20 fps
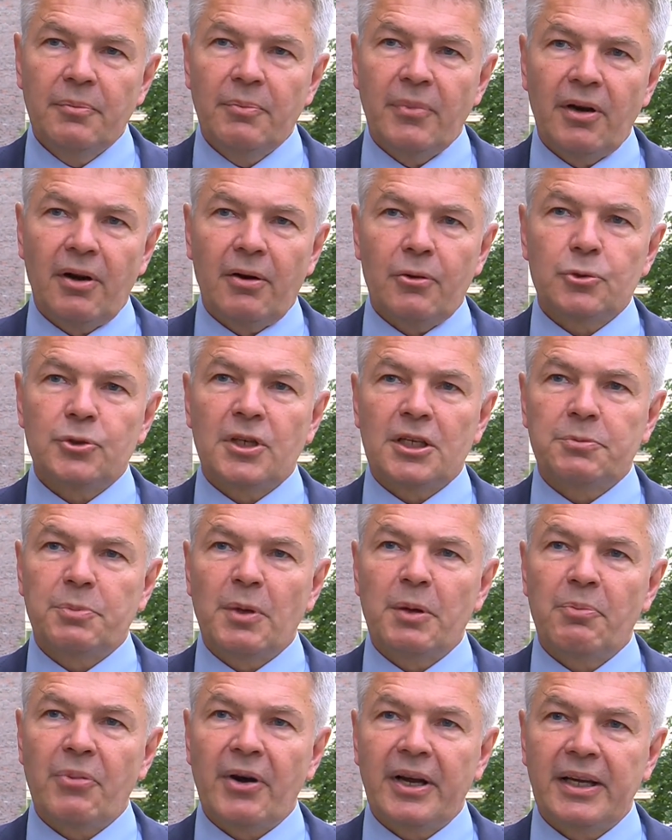Belarus has
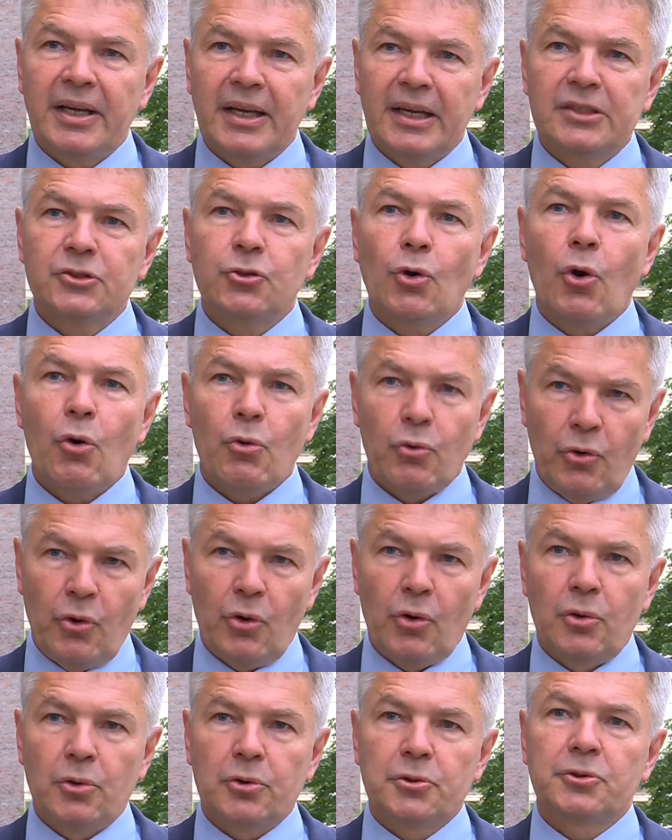been breaking its own
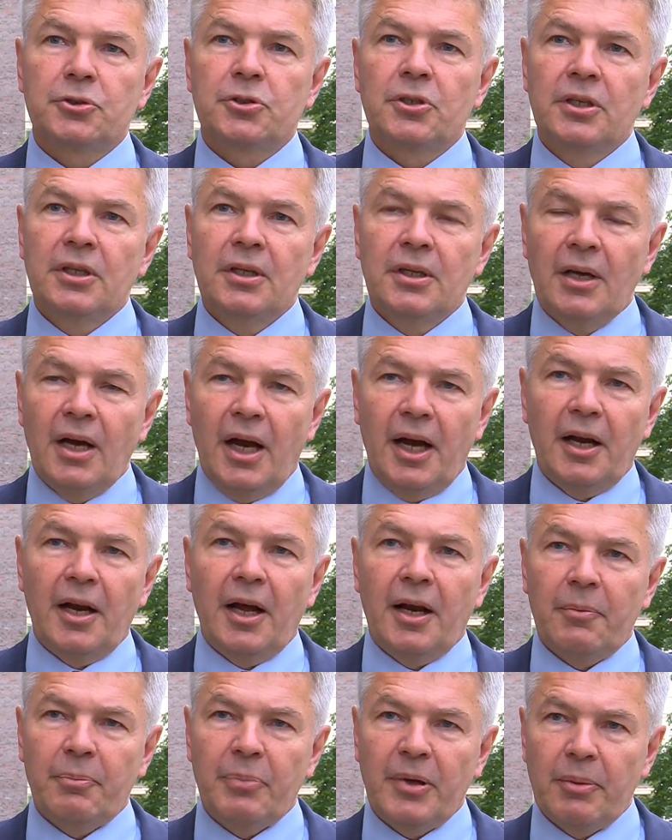laws,
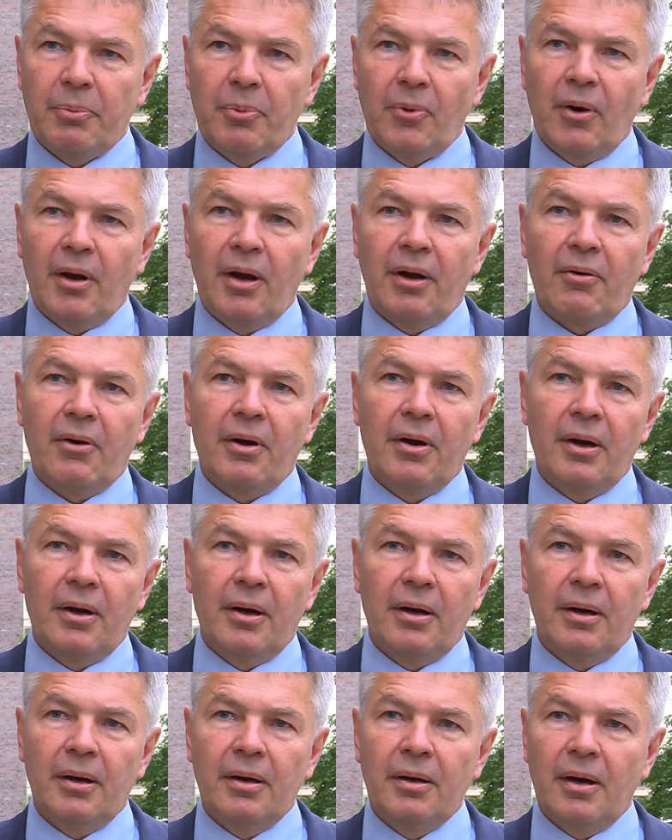and people
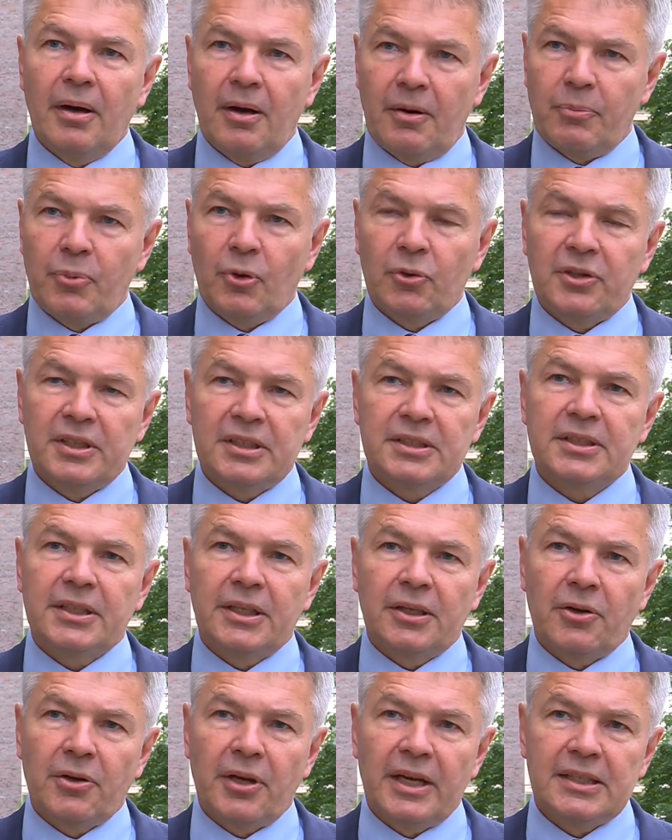are
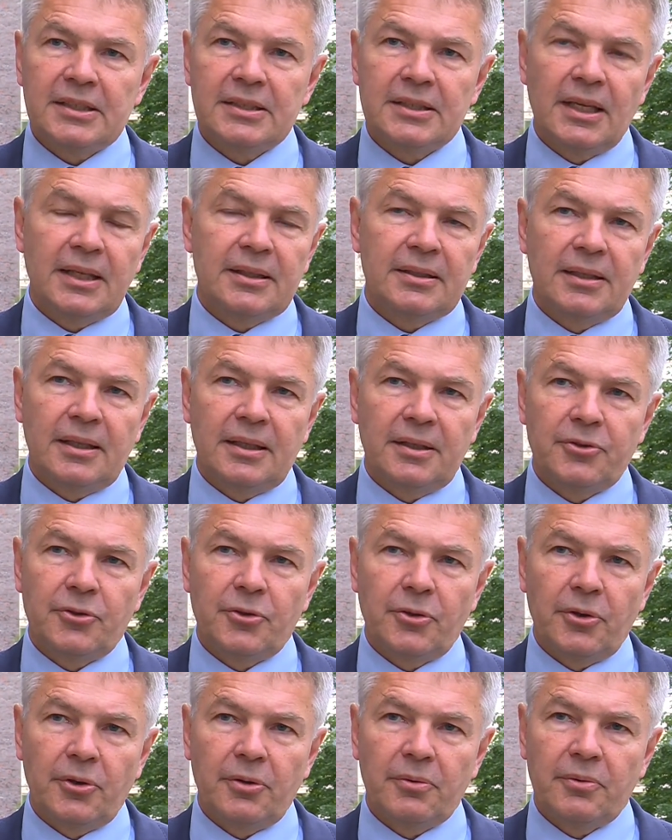protesting against that
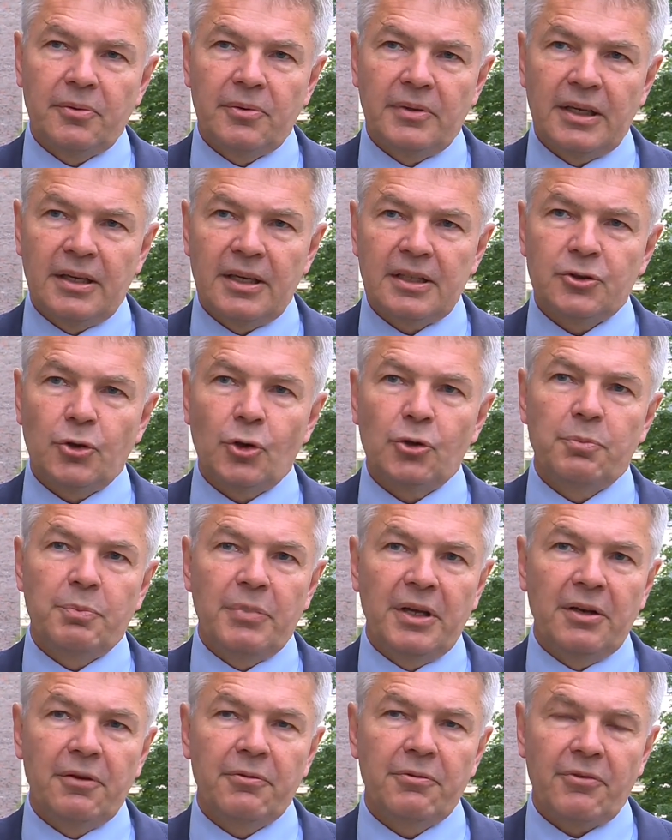there has not
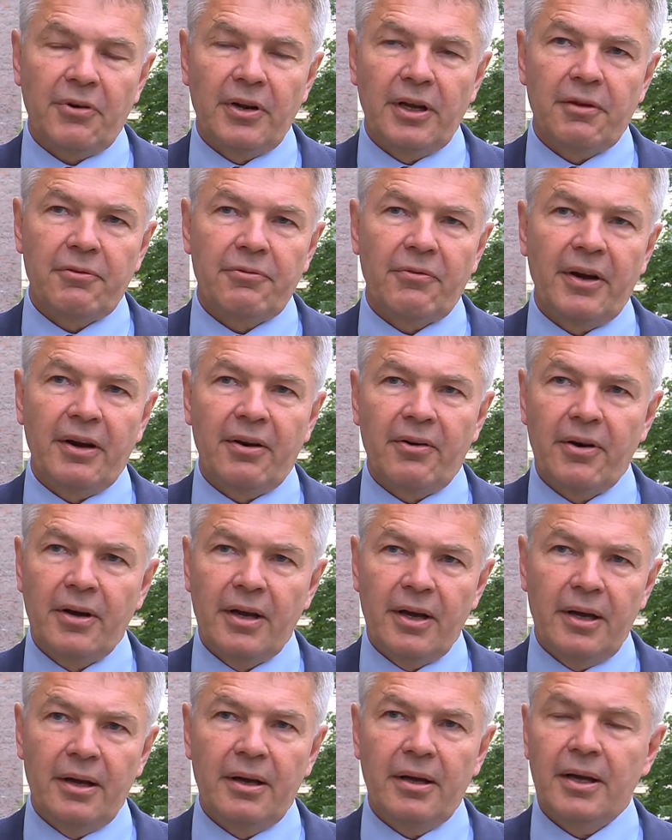been free and fair
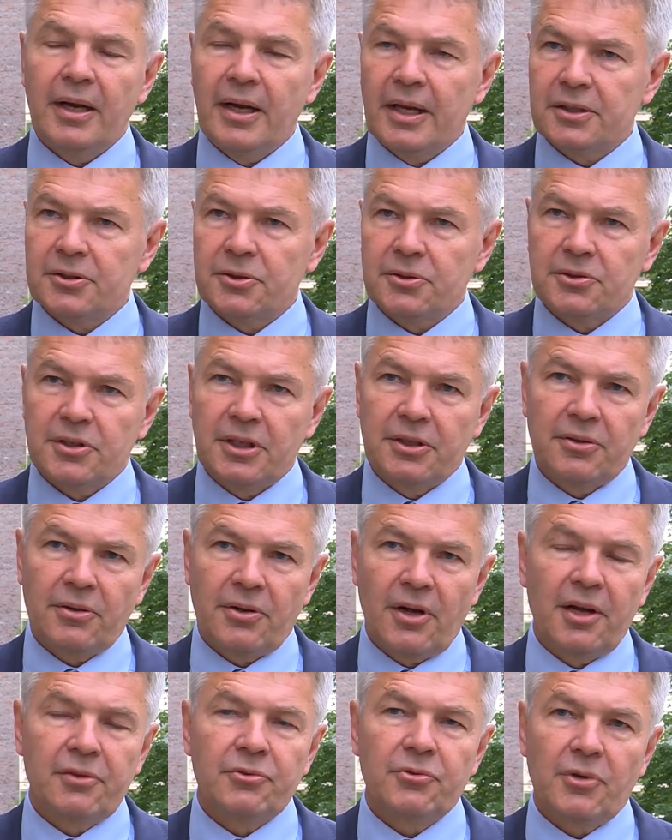elections in the
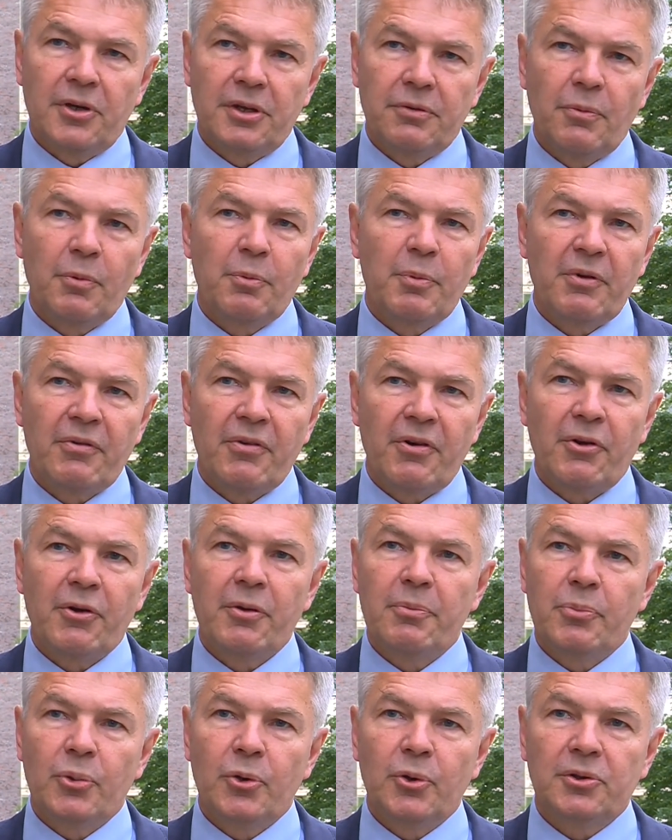country. It would be very
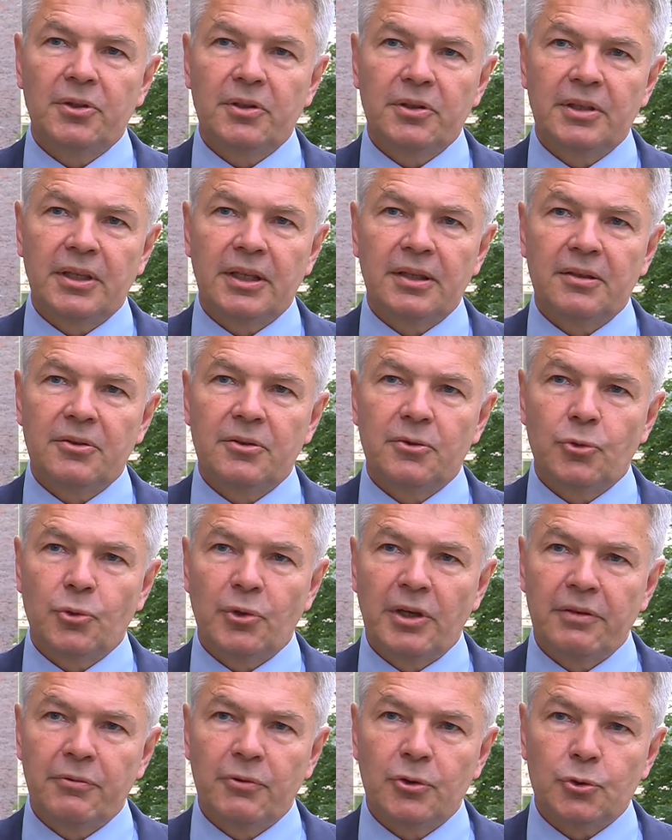important to
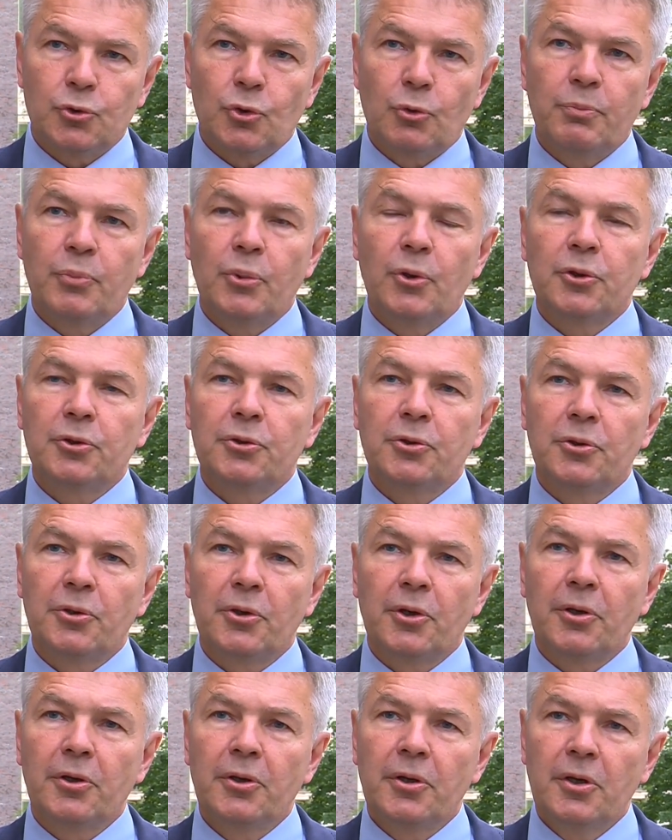give the support to
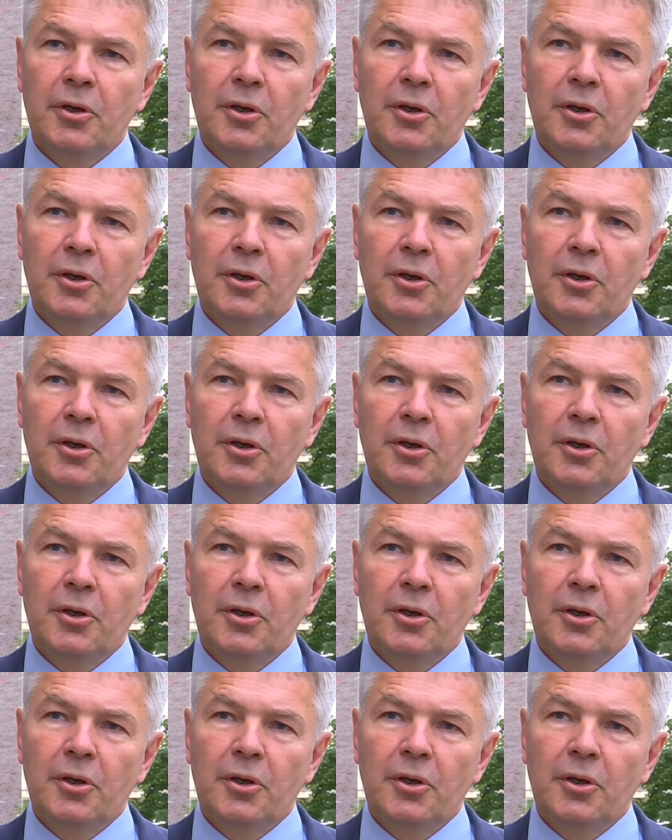the